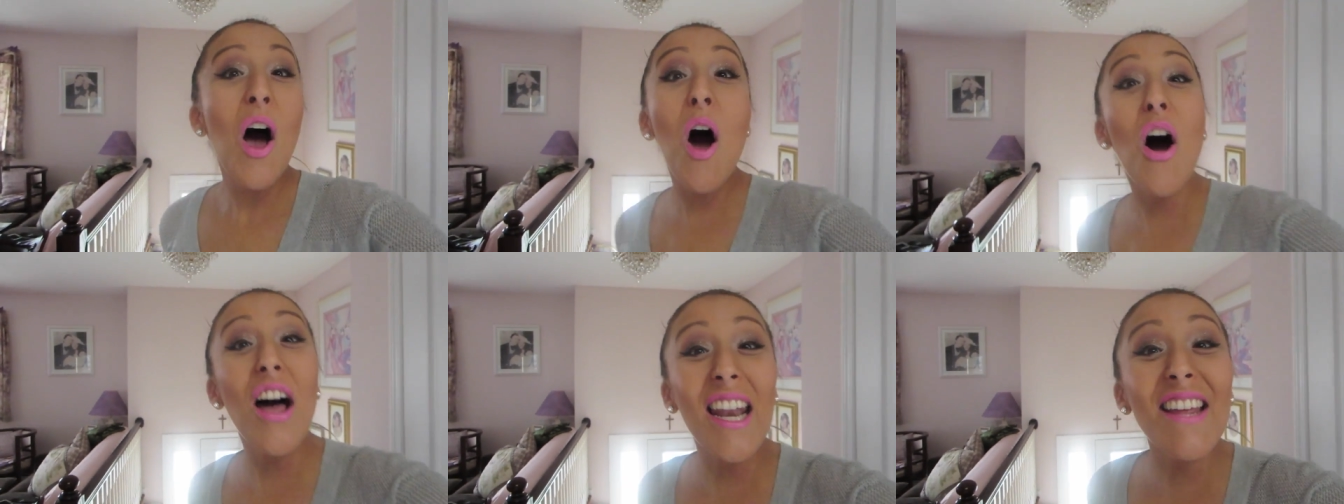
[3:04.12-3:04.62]

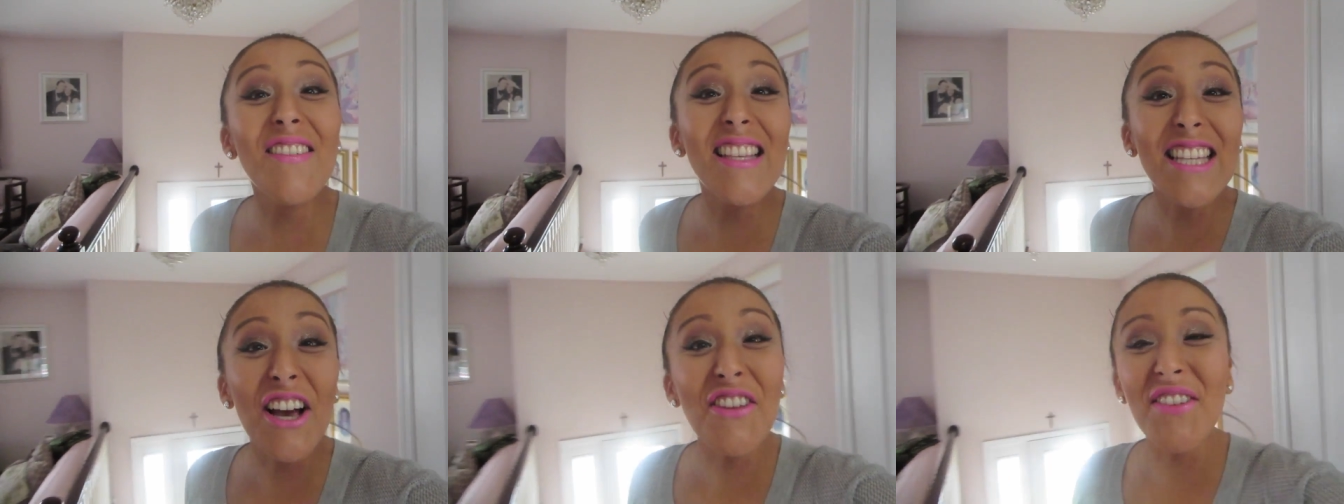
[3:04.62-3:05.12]
Oh, I didn't even
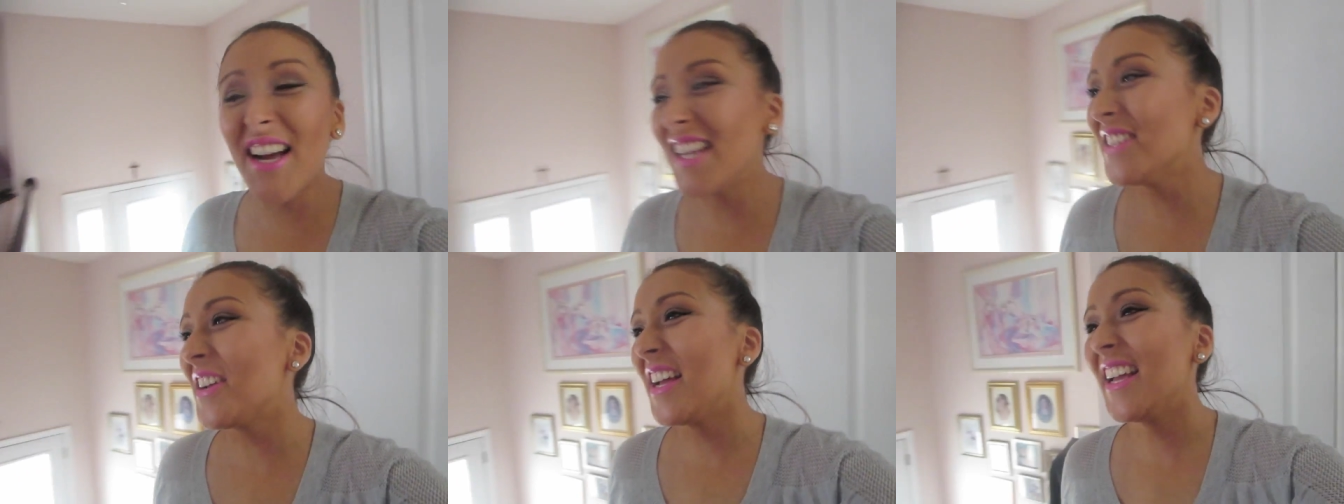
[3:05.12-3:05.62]
tell you
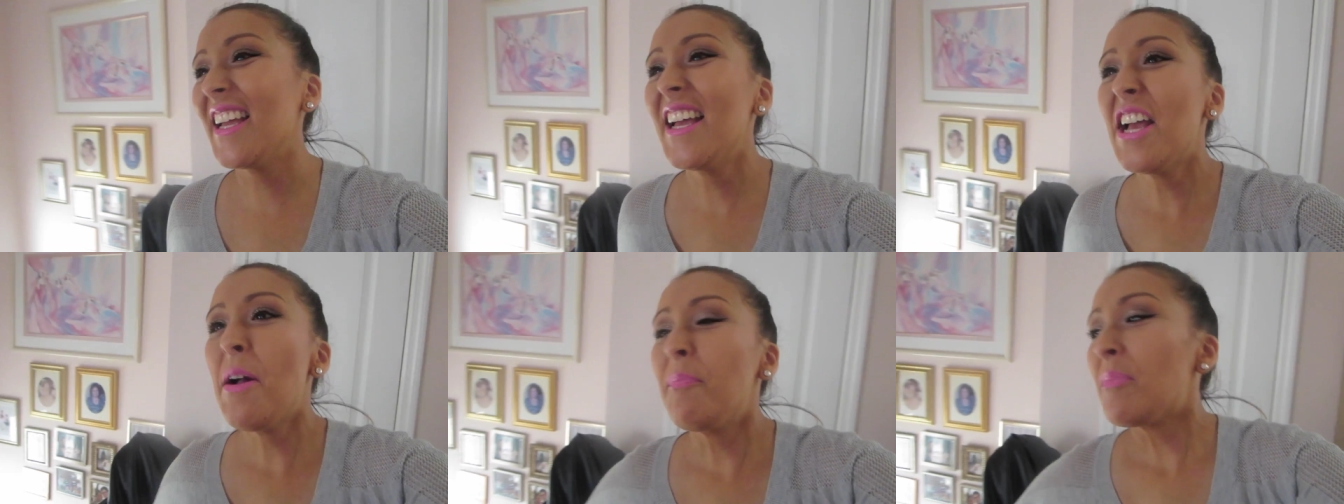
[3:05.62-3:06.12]
guys. Okay,
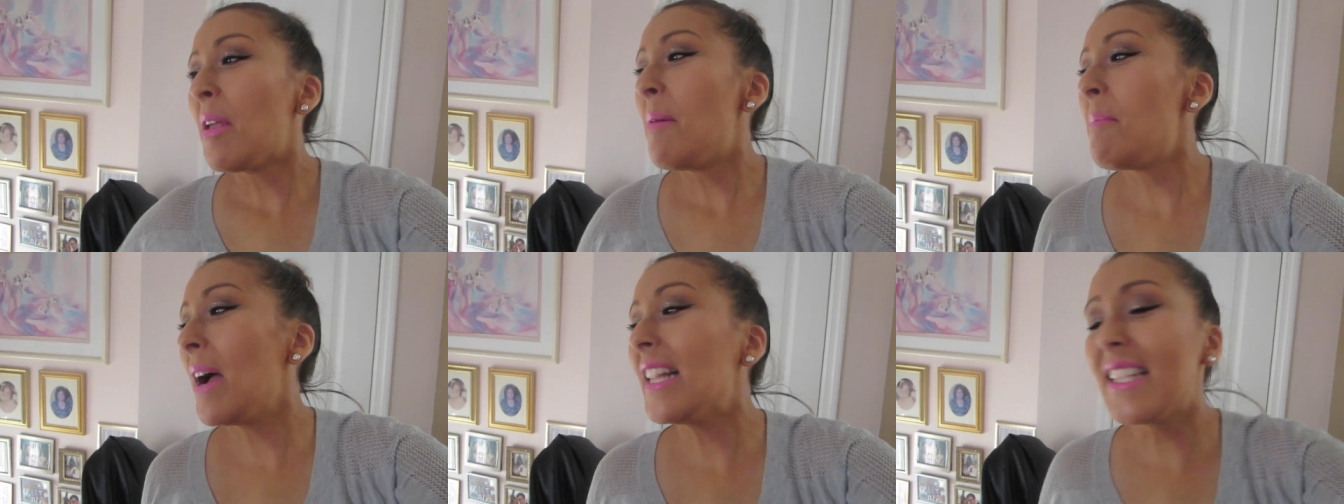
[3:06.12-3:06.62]

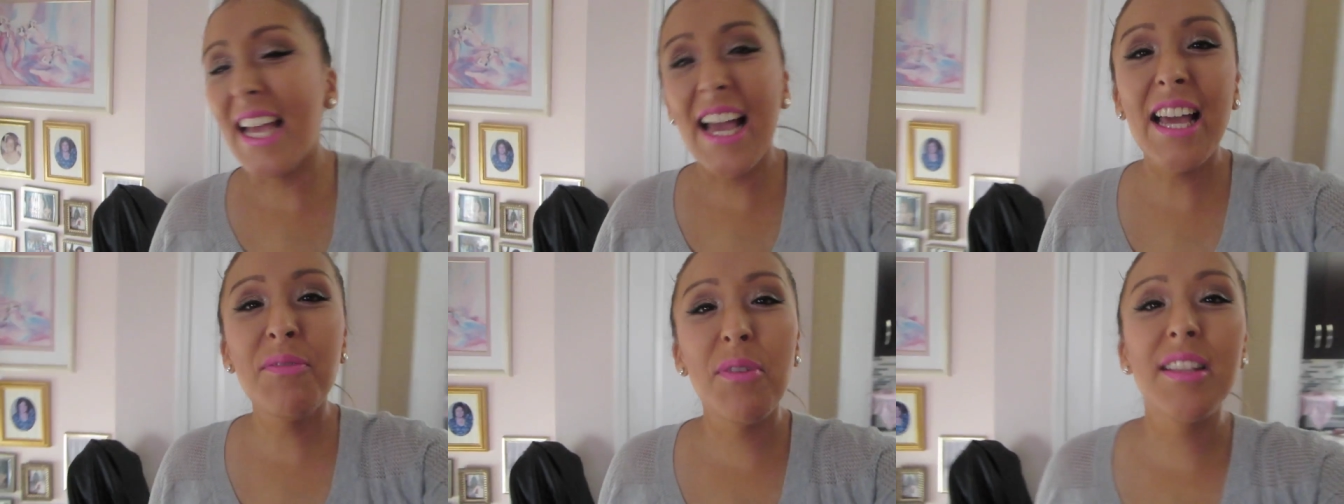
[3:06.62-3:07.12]
my
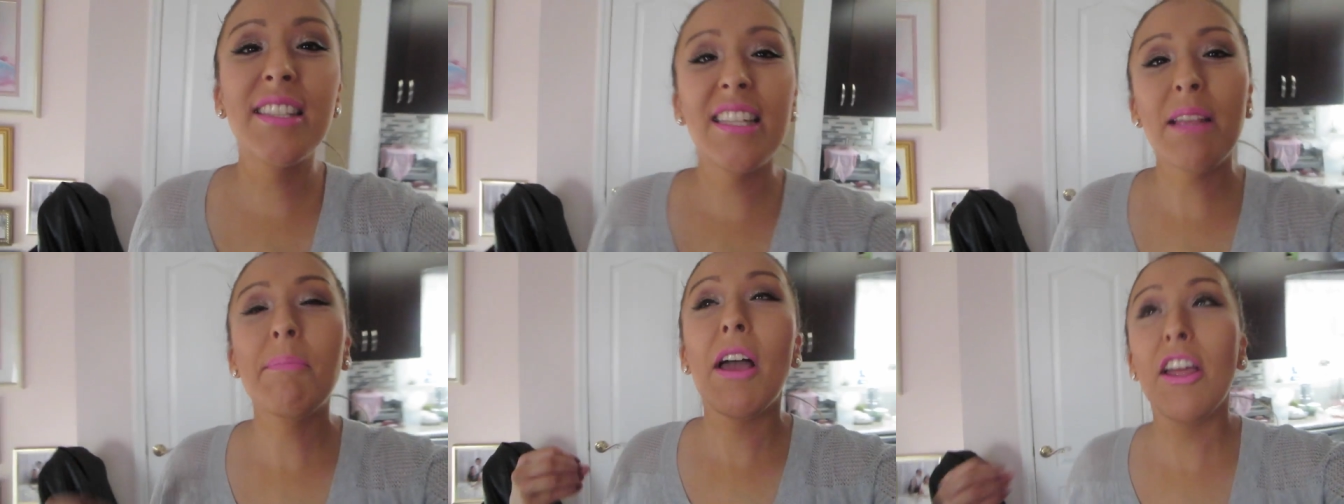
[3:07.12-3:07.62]
dad wants to
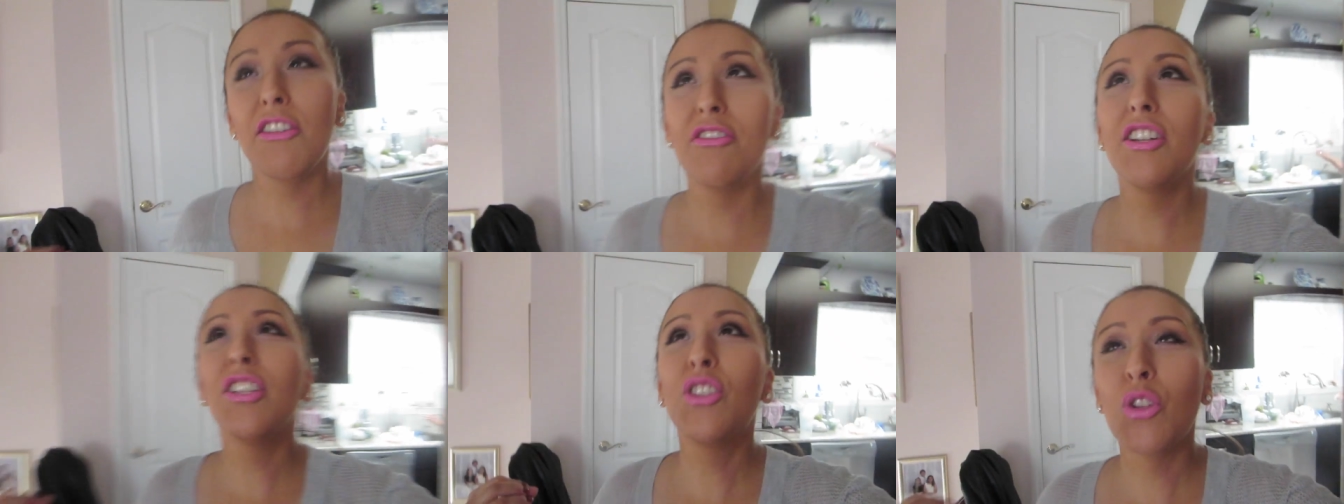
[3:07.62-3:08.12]
name
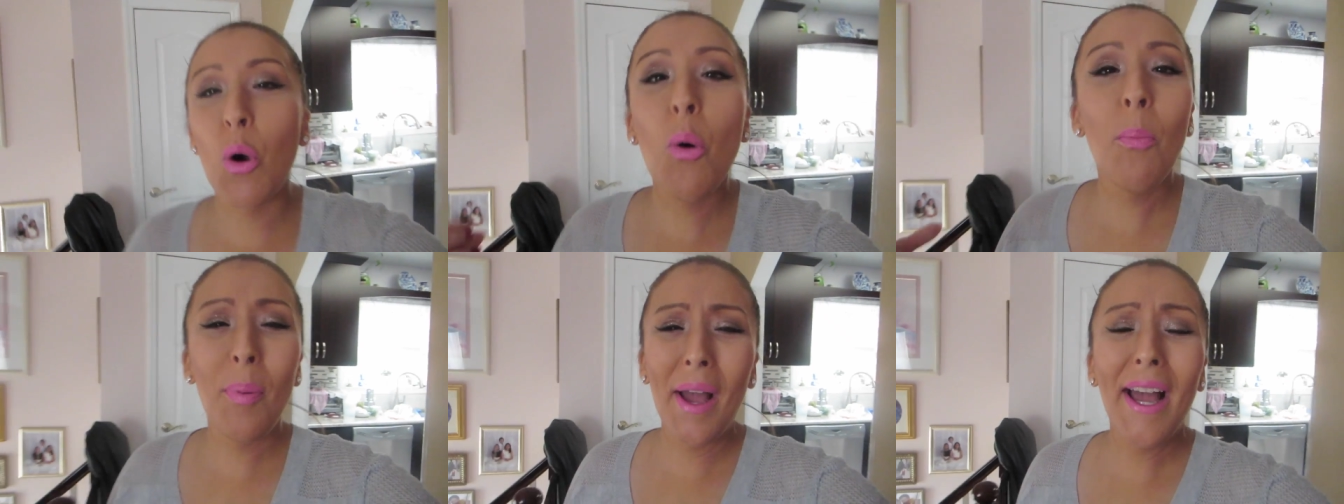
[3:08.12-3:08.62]
Henry so
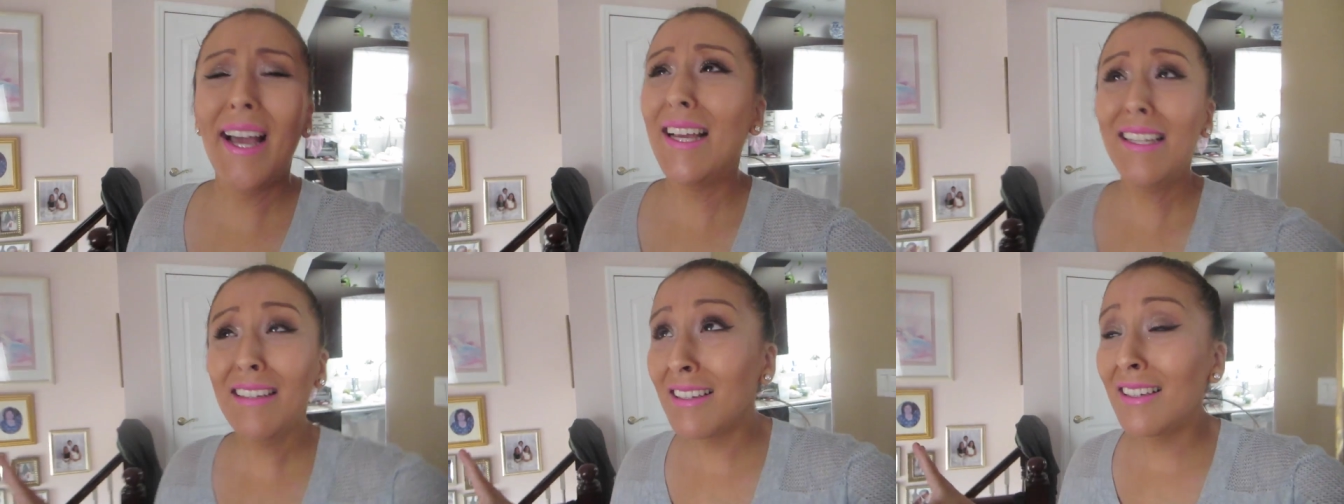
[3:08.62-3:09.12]

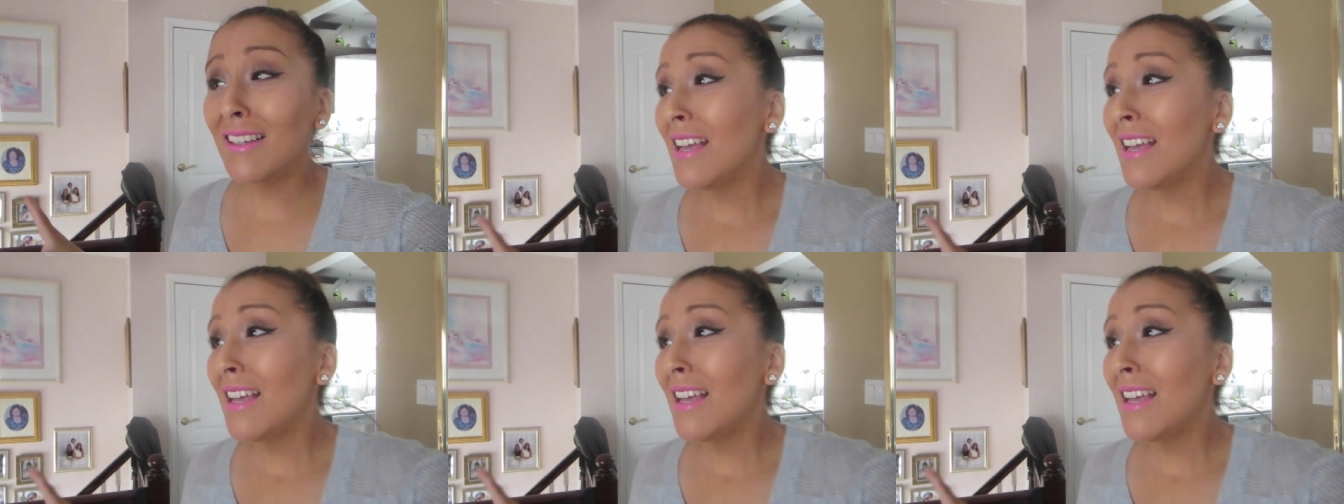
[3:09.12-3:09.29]
bad